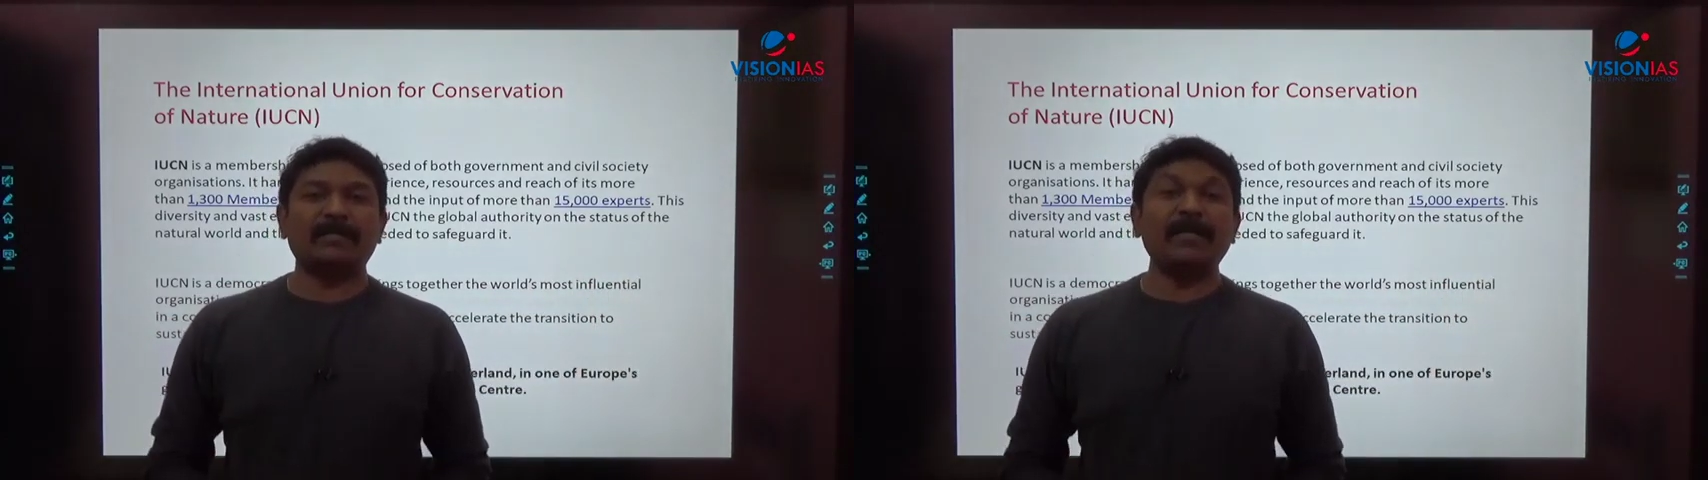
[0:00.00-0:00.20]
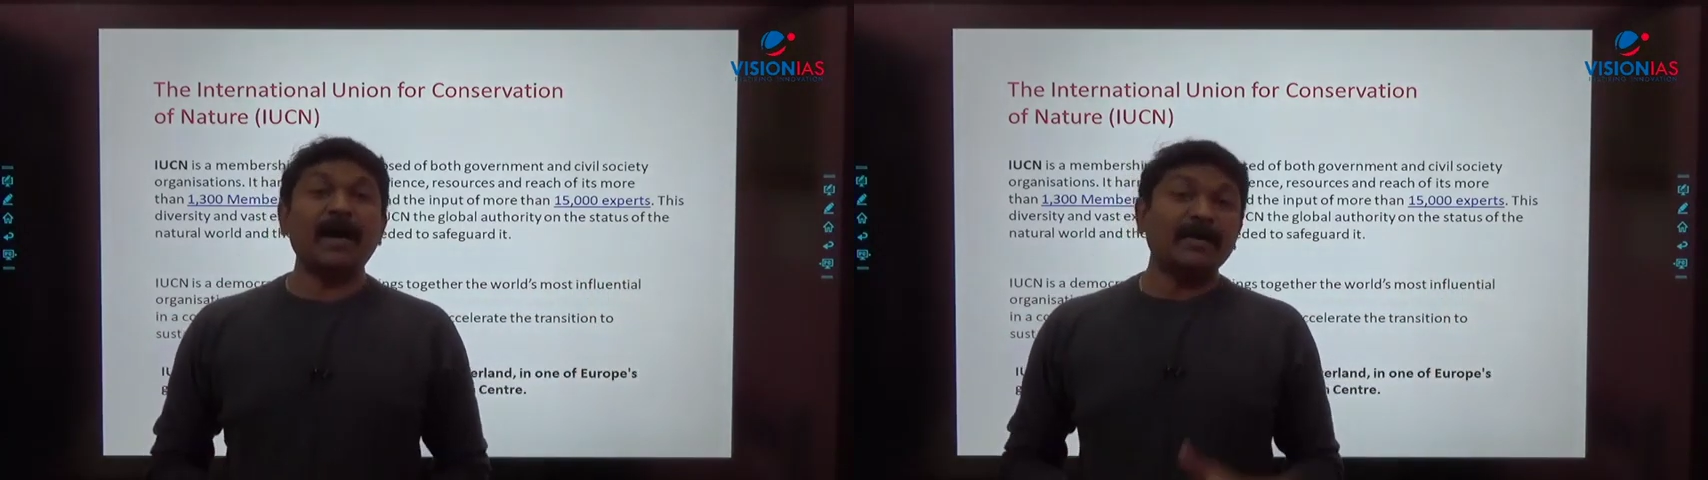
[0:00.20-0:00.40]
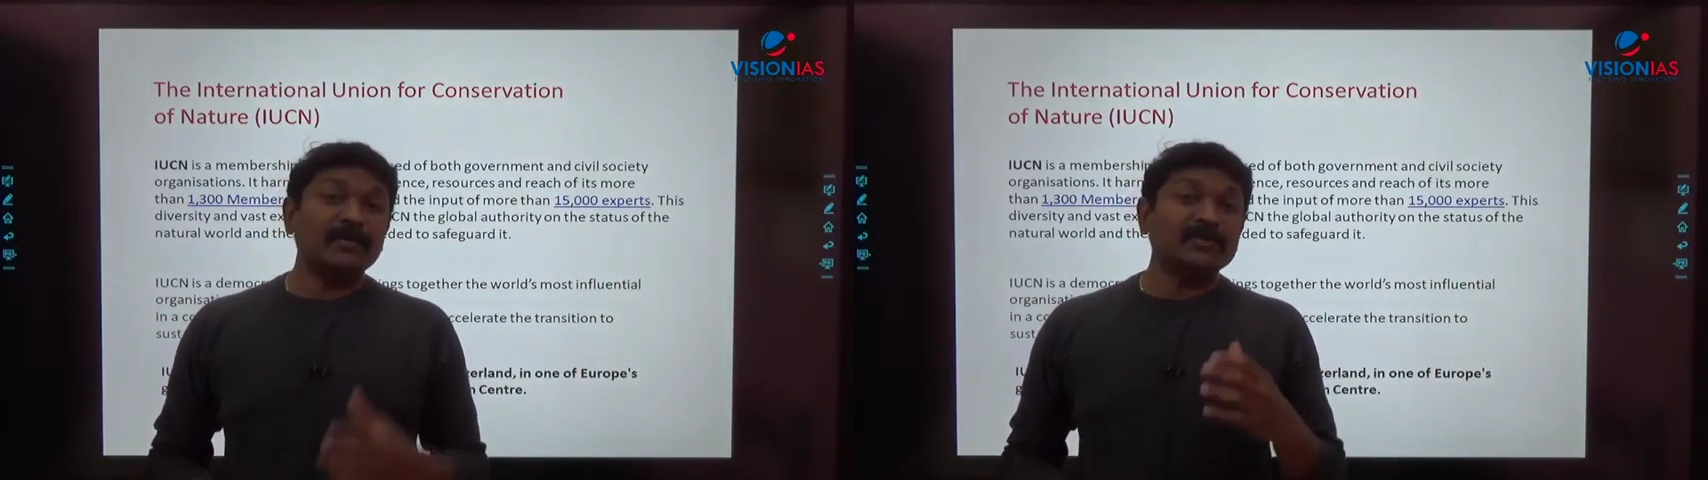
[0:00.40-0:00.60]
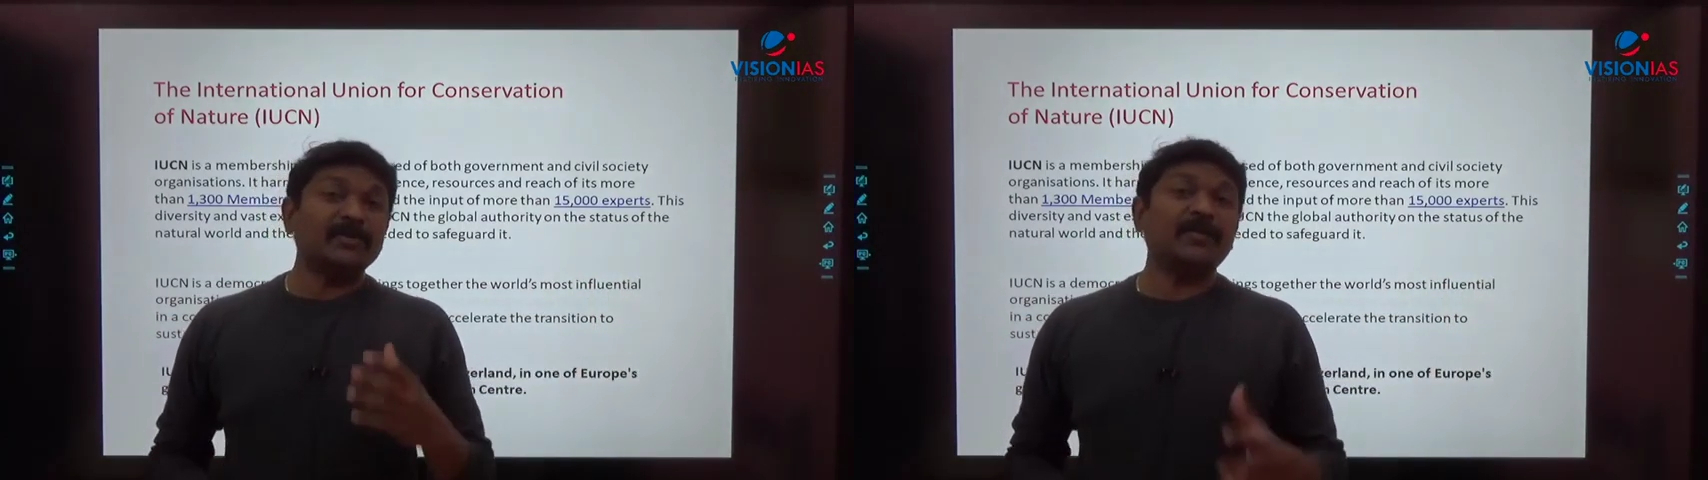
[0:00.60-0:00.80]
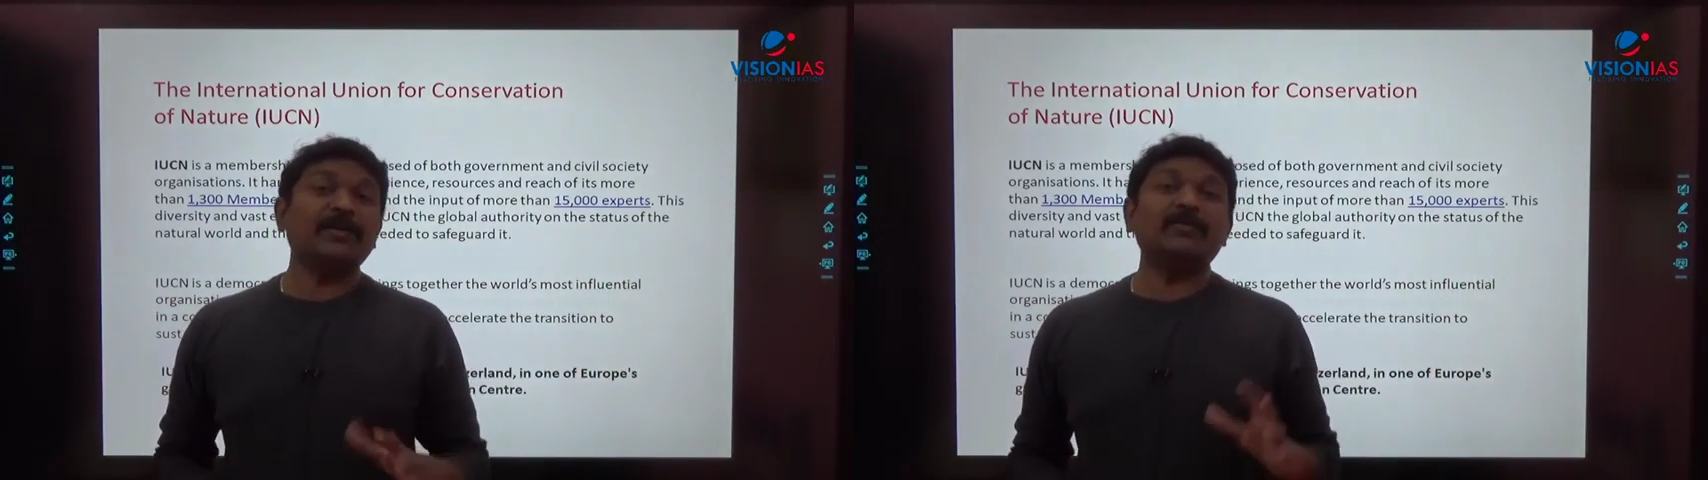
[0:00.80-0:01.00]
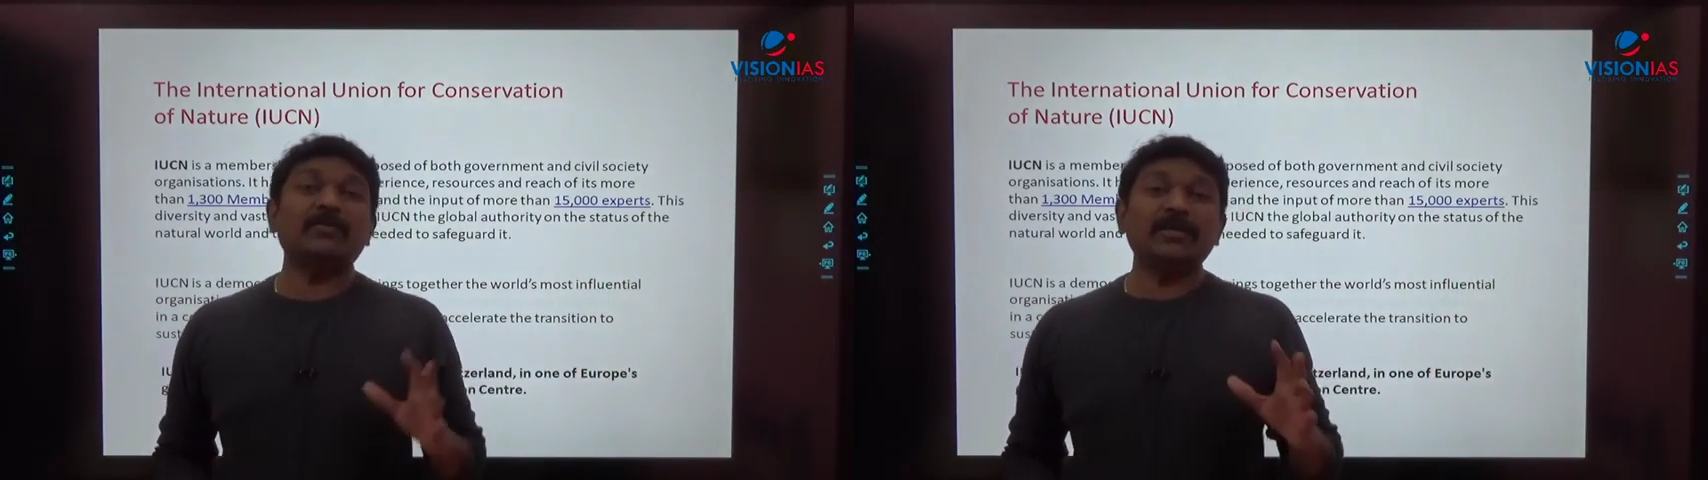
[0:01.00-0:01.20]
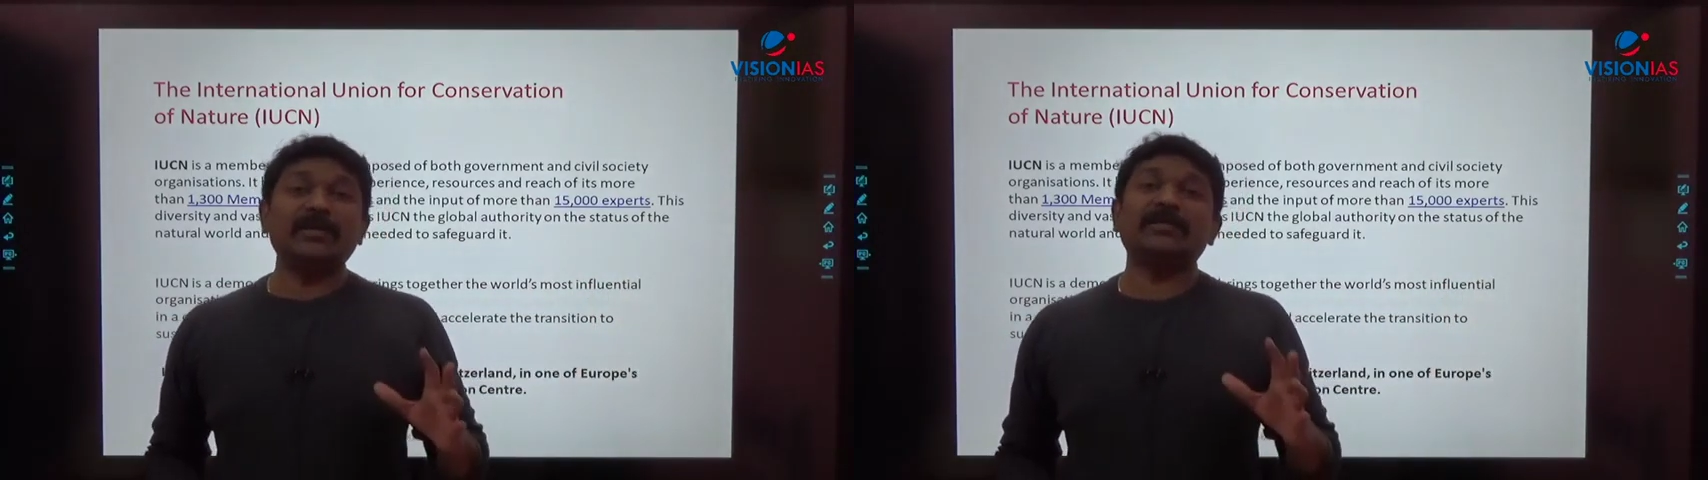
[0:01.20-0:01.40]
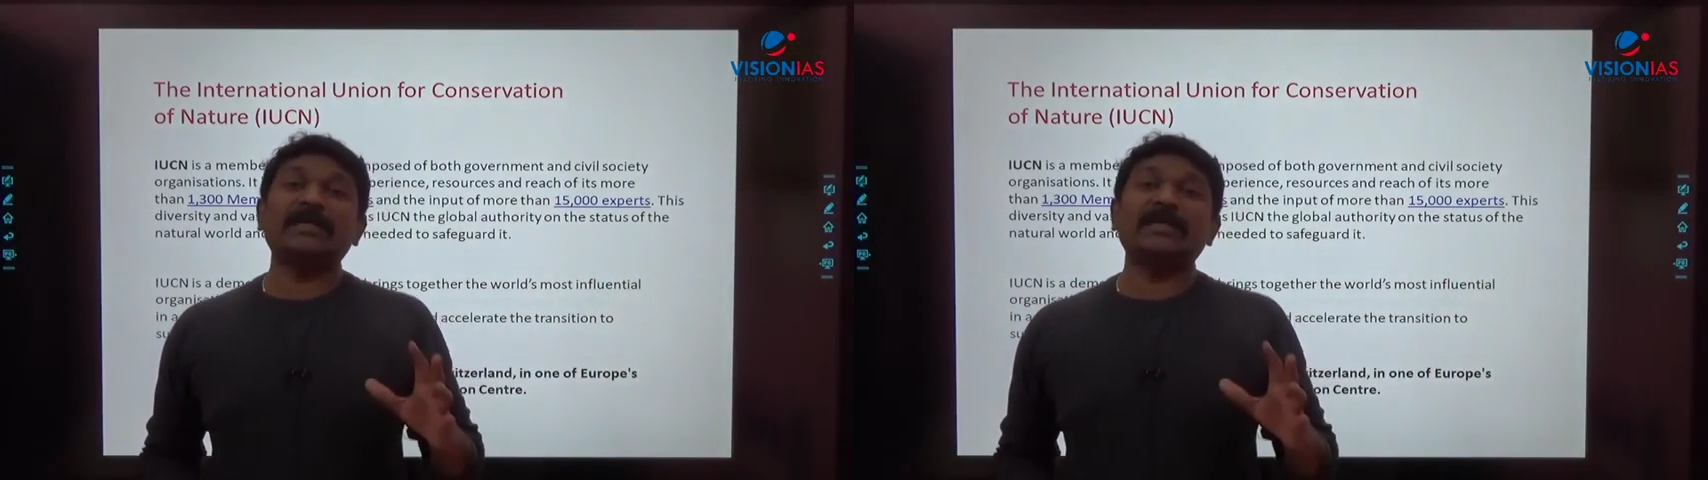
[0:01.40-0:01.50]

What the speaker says: But you should be knowing